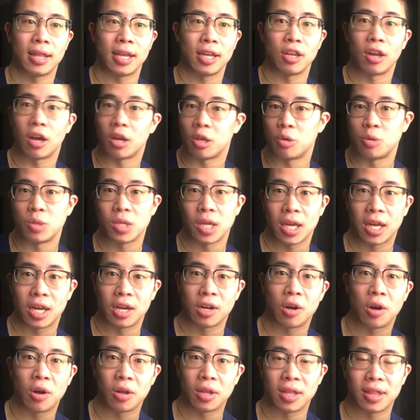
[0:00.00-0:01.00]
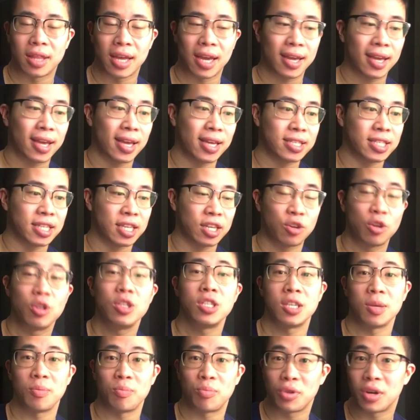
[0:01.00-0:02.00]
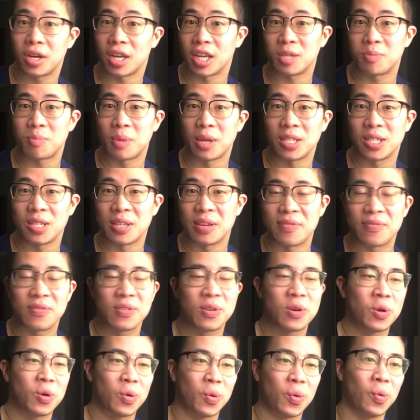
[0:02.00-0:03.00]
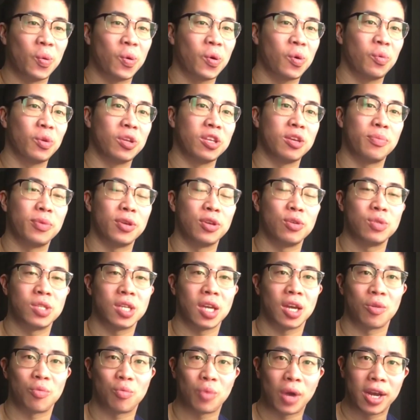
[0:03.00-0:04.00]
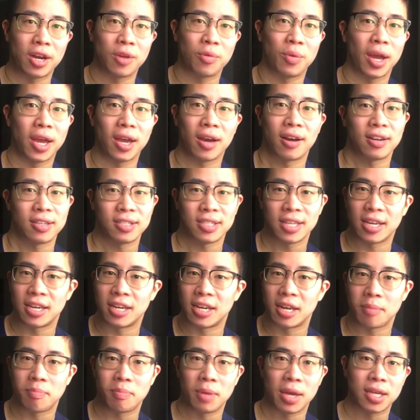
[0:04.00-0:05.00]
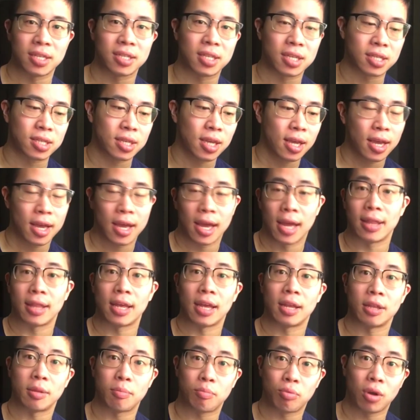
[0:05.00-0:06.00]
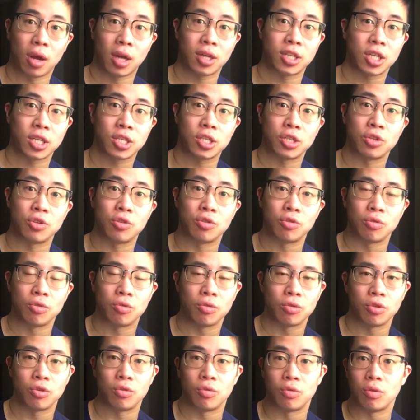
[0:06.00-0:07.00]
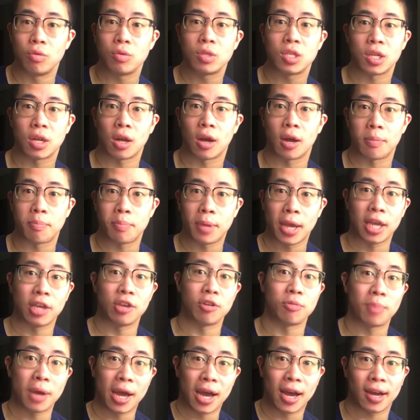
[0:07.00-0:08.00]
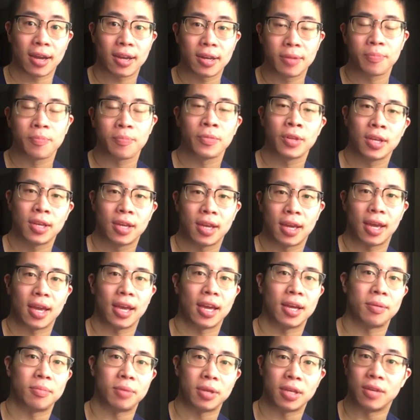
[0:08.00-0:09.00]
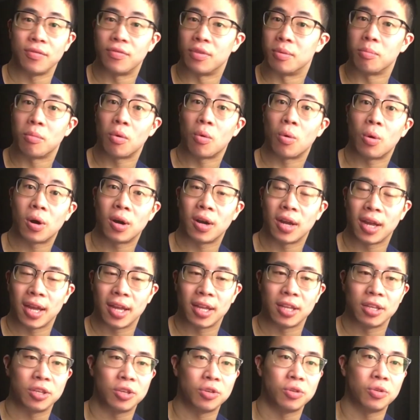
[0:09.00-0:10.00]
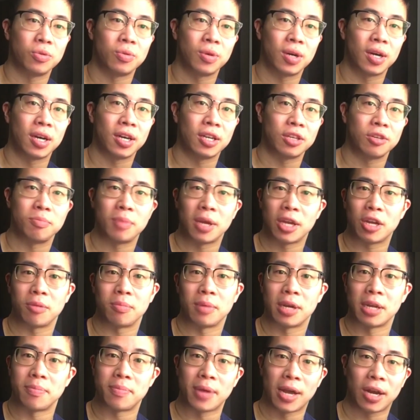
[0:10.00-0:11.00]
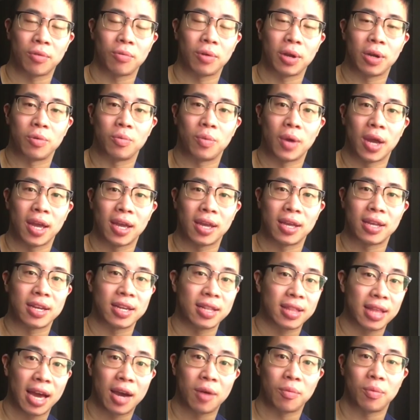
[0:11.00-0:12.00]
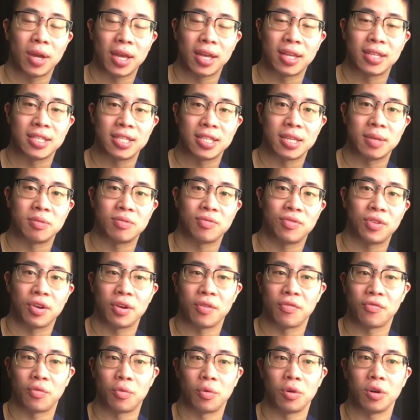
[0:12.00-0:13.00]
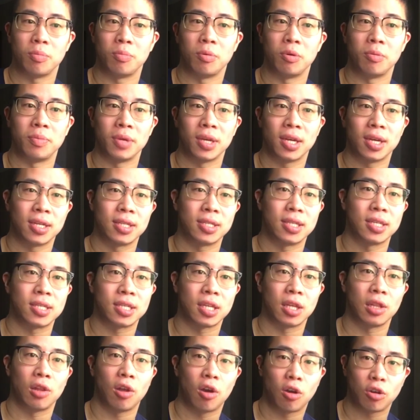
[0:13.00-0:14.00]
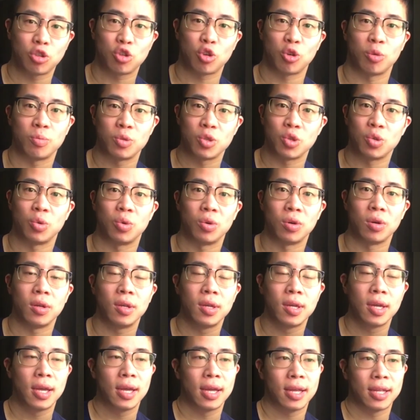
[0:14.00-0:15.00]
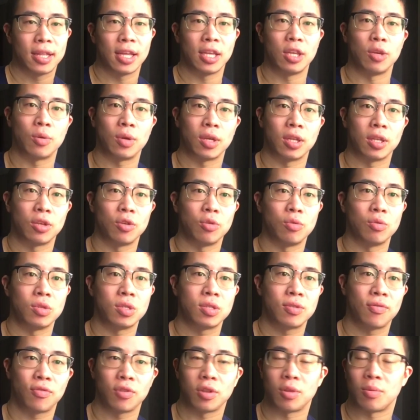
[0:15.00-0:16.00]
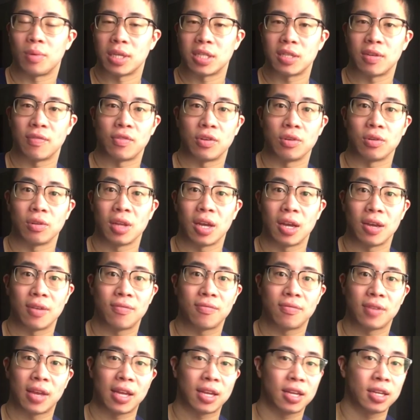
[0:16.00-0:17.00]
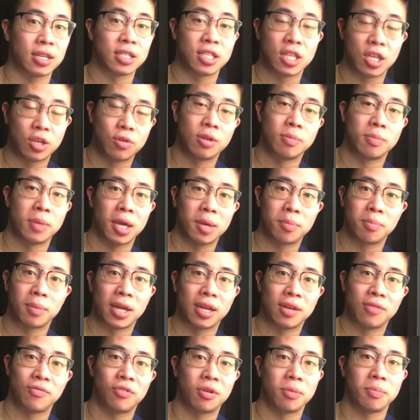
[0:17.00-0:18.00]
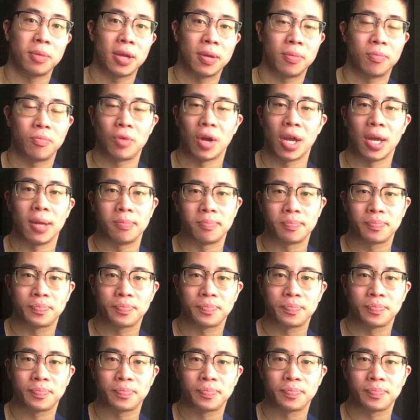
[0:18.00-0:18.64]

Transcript: not using it at all? In that case, it could seem pretty expensive. Or will you be using it right away on a day-to-day basis, and then the projects you use it on pay you back and even more, and you make your money back right away? And in that way, it seems very affordable because it's a long-term tool that you can use for the rest of your life and continue to make money from it, right?